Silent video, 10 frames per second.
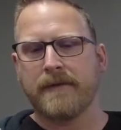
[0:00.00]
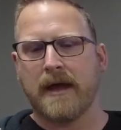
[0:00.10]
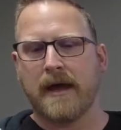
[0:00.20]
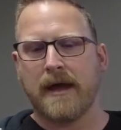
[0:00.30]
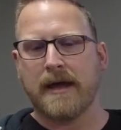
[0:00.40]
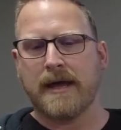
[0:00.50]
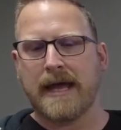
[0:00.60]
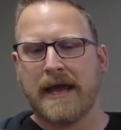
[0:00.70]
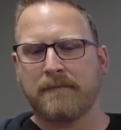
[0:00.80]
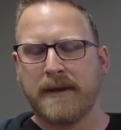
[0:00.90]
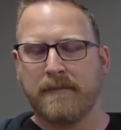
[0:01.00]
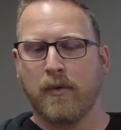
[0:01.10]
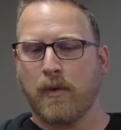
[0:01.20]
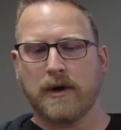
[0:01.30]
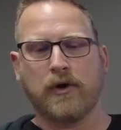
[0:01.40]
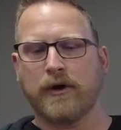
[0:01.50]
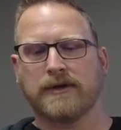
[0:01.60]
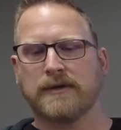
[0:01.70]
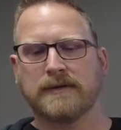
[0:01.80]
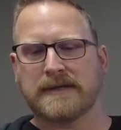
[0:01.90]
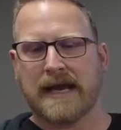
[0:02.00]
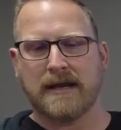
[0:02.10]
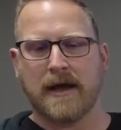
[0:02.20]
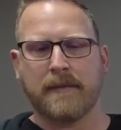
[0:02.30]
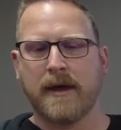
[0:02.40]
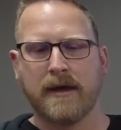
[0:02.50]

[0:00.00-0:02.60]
and people weren't going to stand up